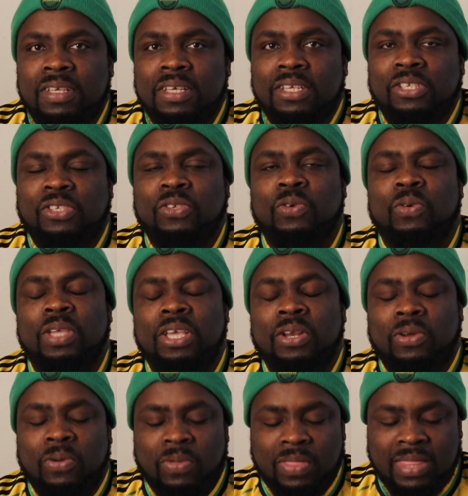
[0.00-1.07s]
So, you
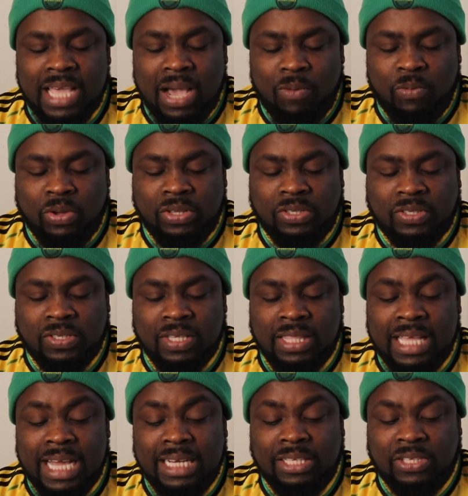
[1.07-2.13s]
know,
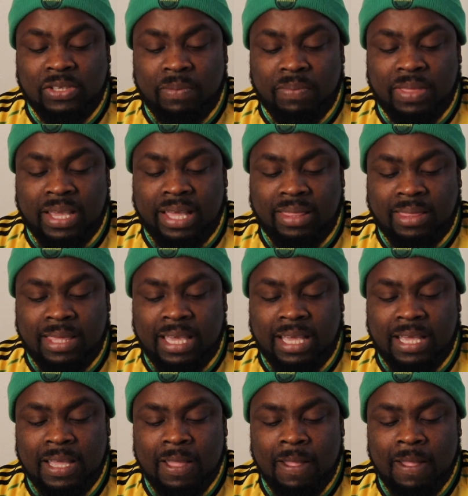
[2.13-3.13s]
that is something I think